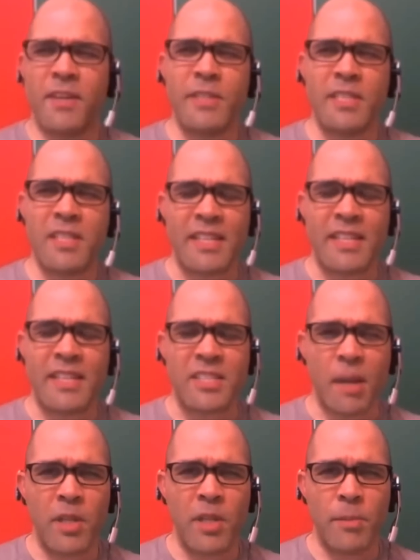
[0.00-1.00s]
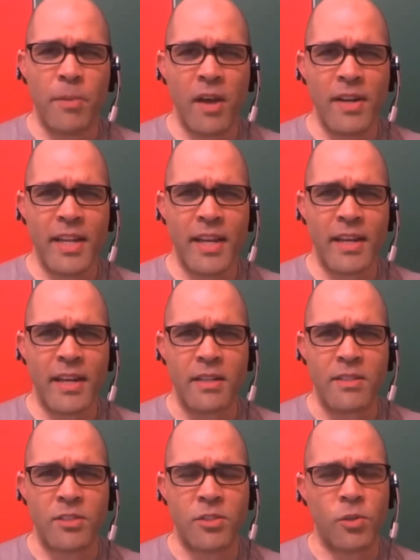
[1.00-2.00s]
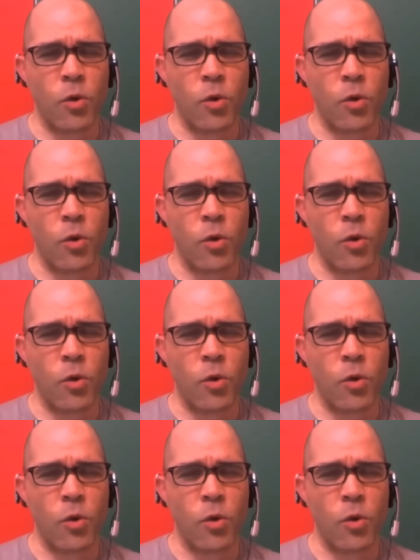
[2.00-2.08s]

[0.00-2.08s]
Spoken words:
did you just like stumble upon it in a